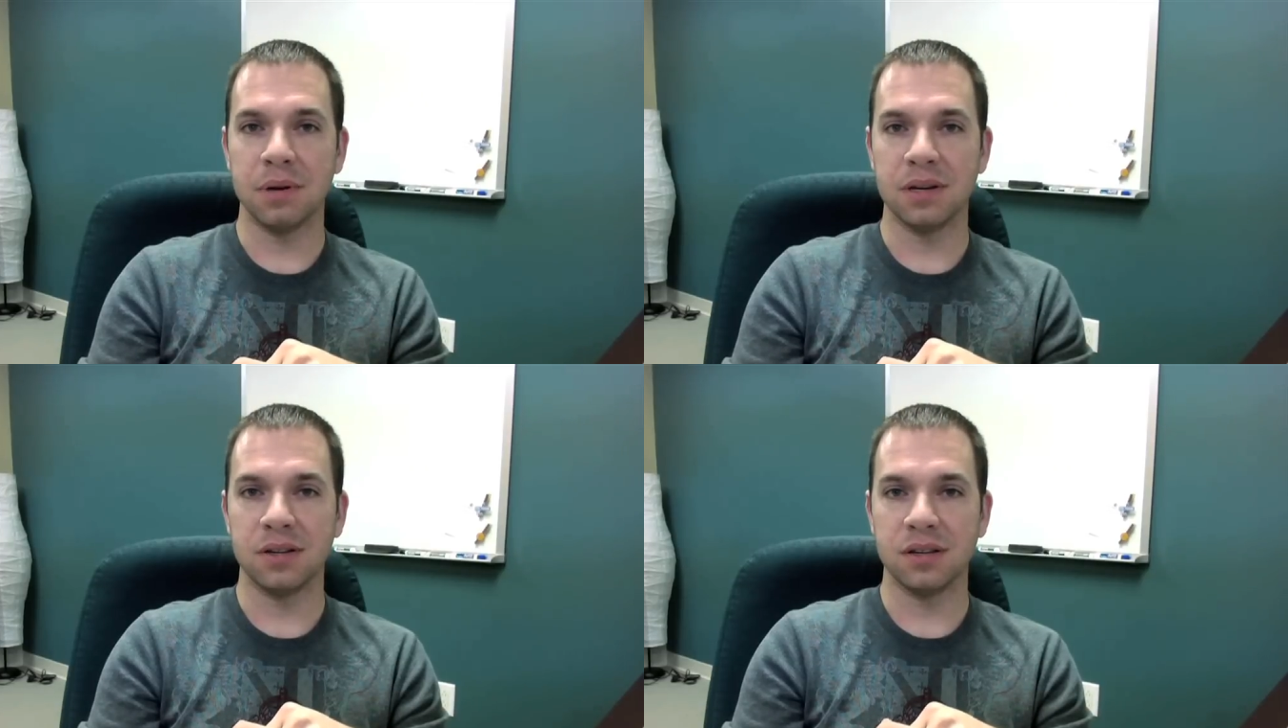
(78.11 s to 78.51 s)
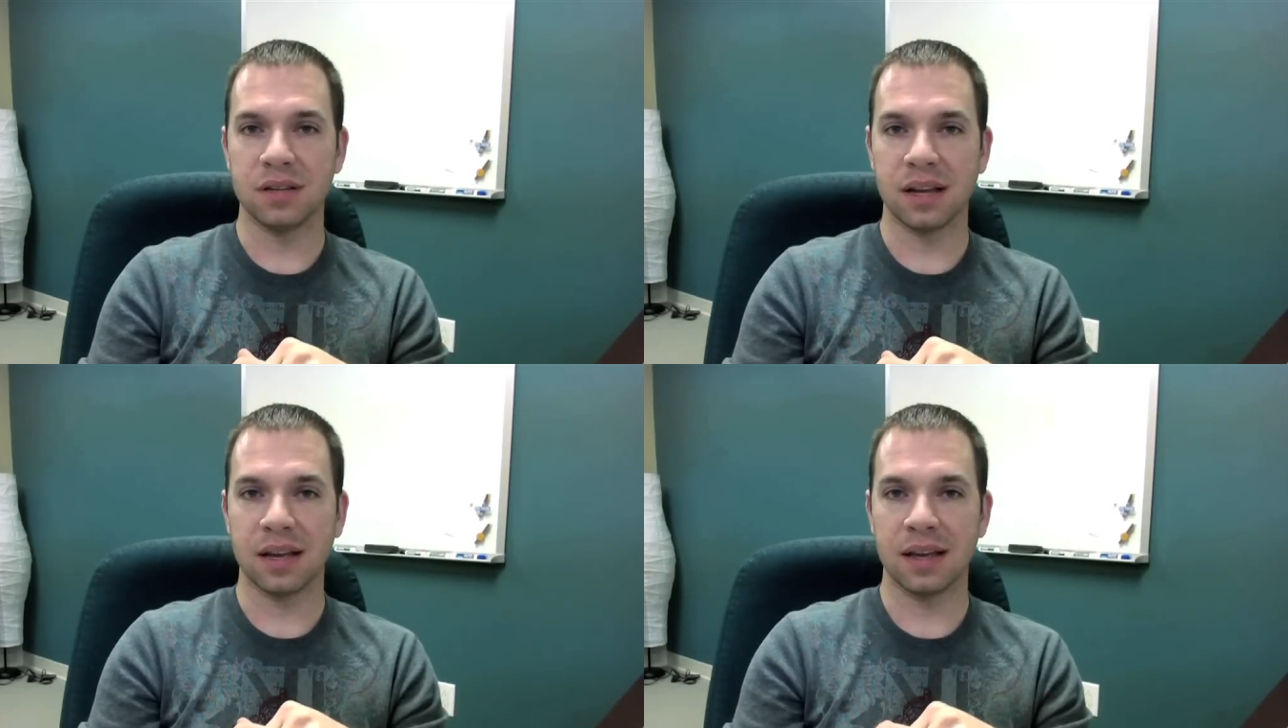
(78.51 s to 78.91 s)
But it's just
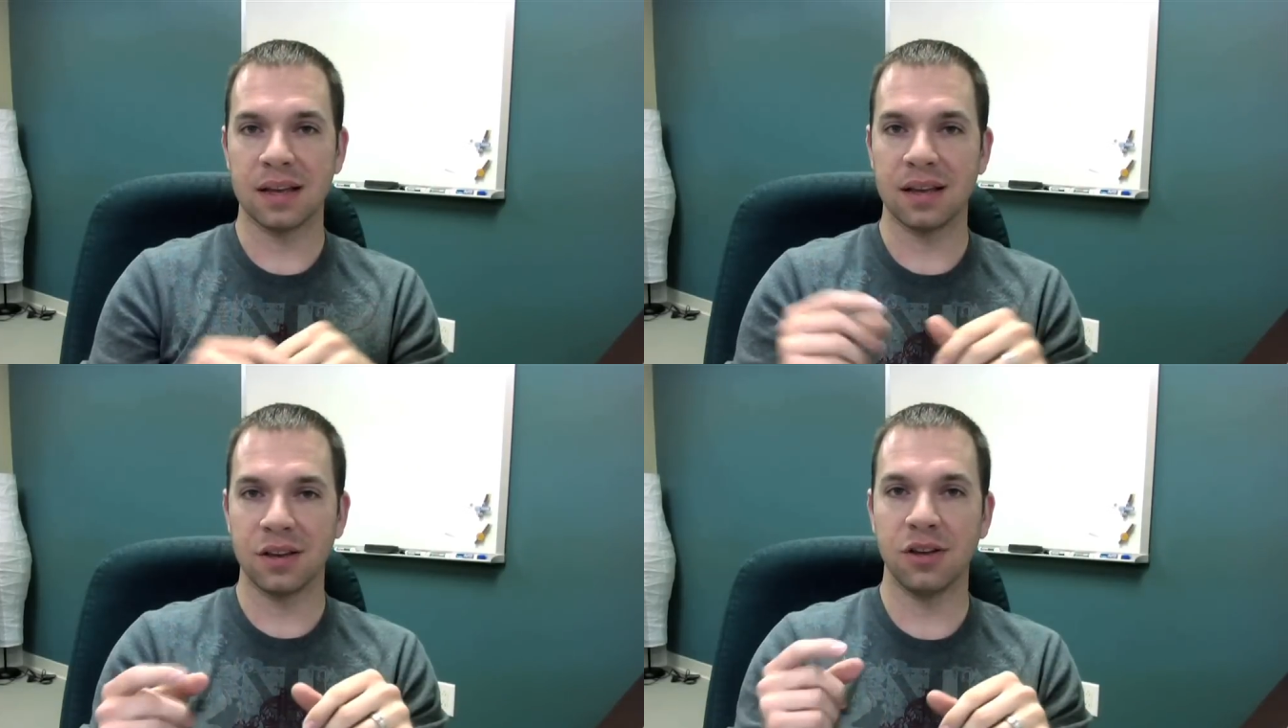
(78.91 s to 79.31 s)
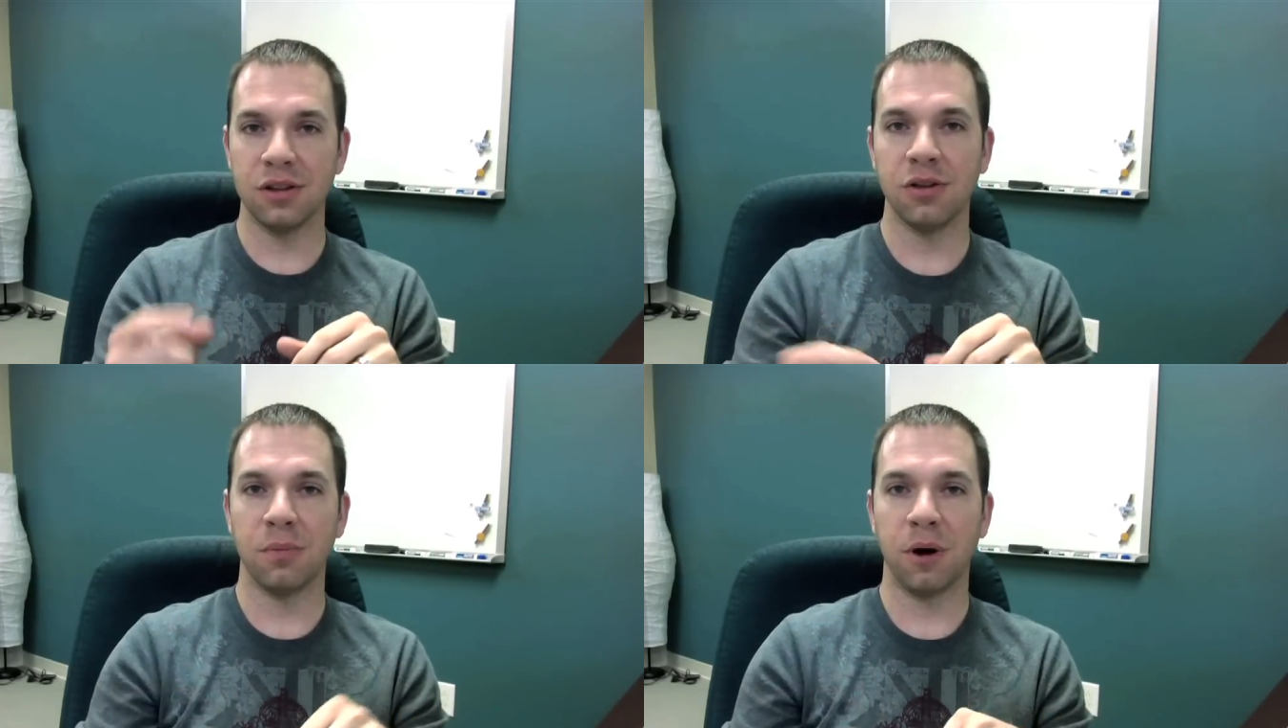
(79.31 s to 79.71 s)
a good
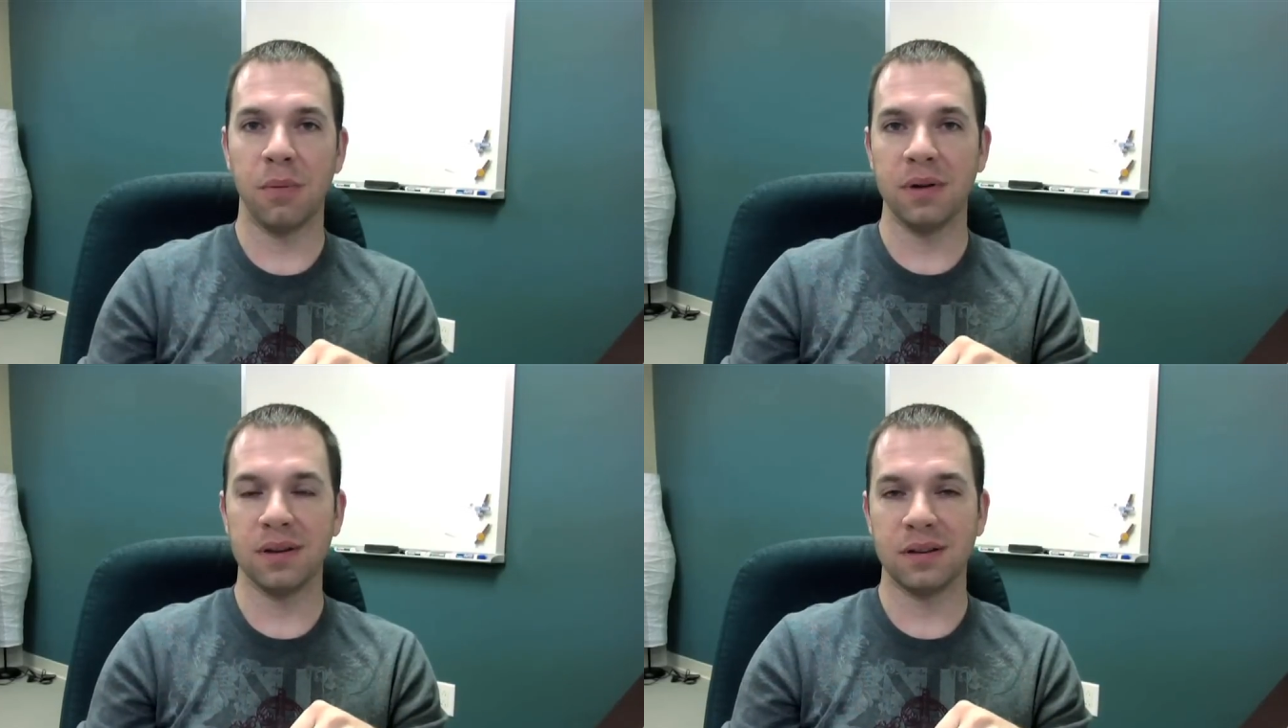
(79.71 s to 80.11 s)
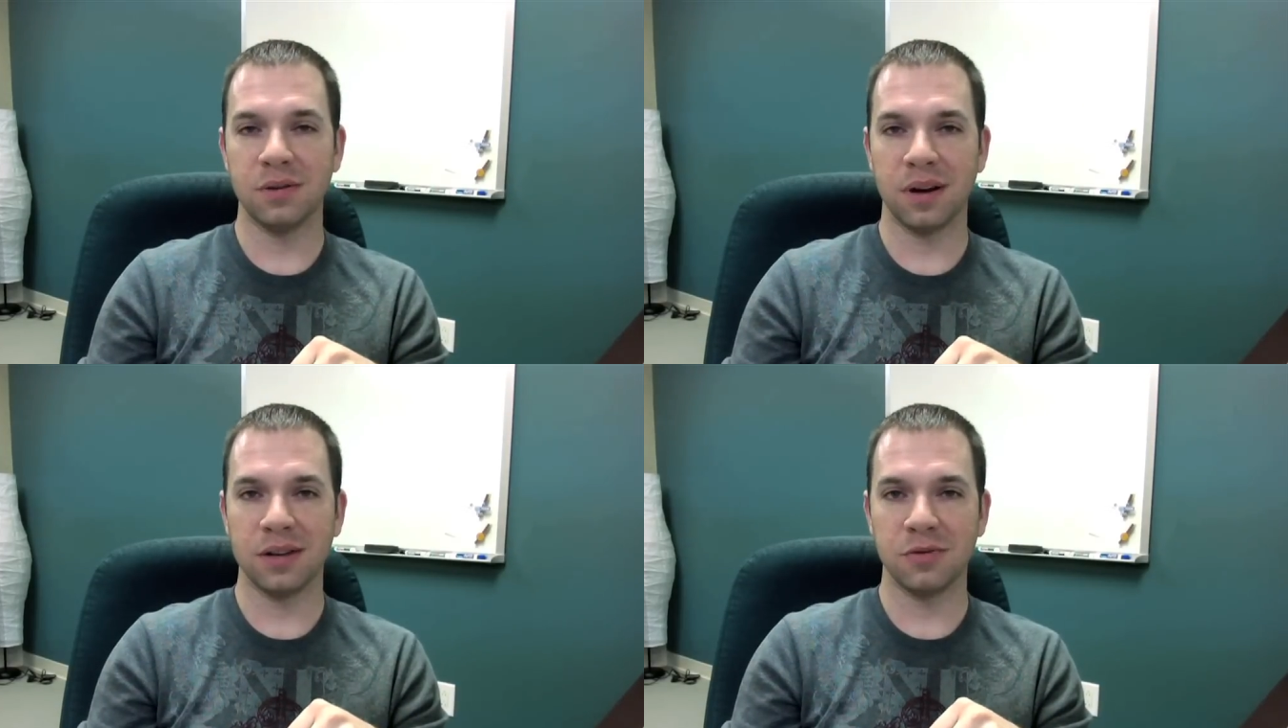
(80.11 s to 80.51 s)
little moment
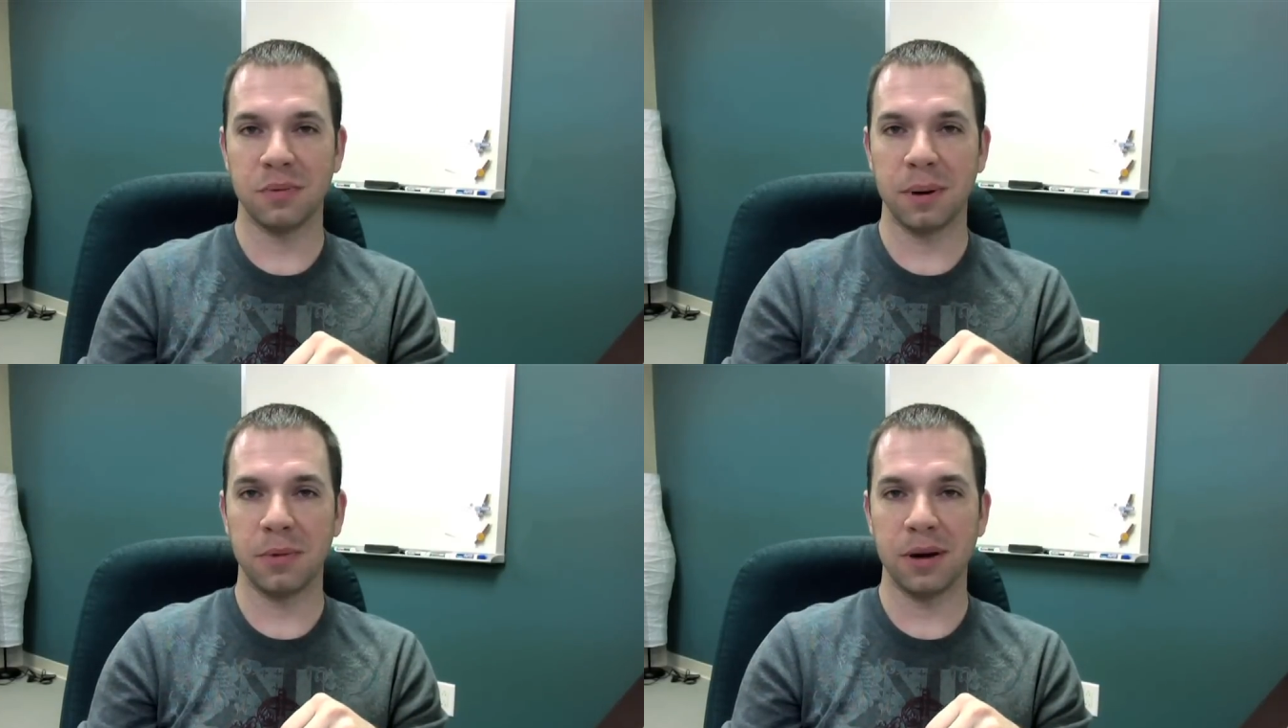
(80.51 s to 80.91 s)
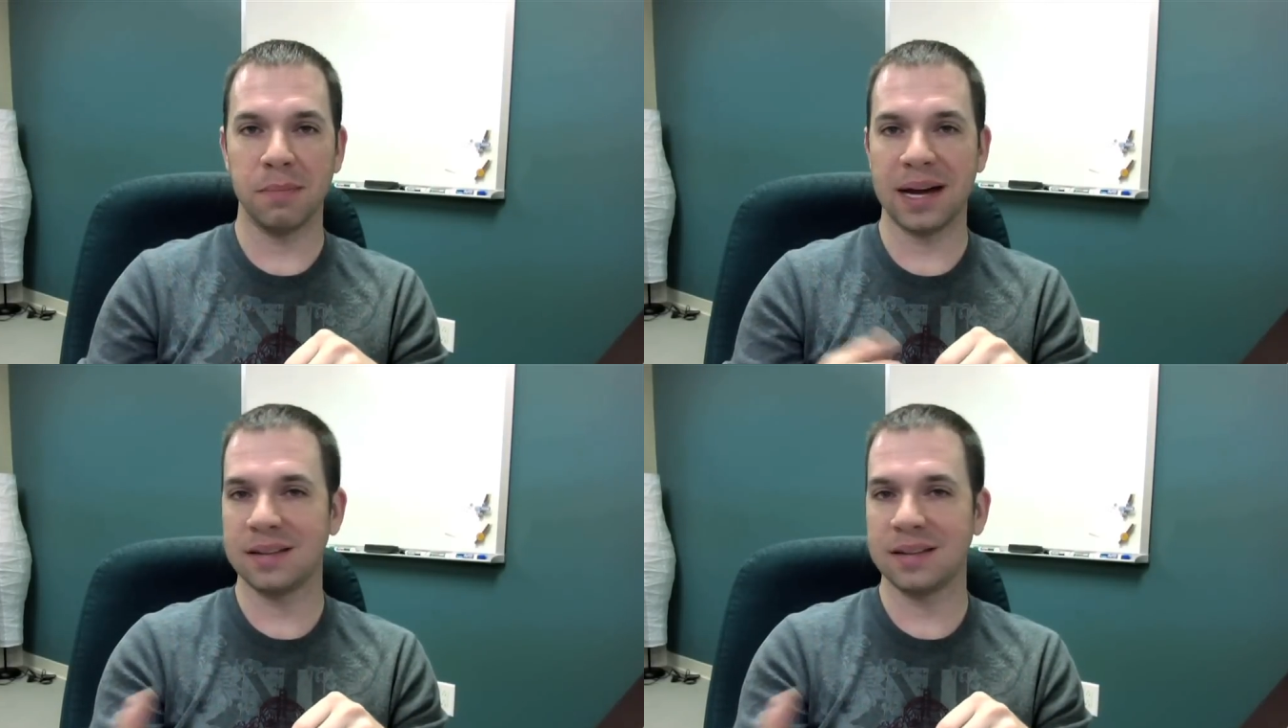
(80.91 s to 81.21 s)
to uh, to remember him by.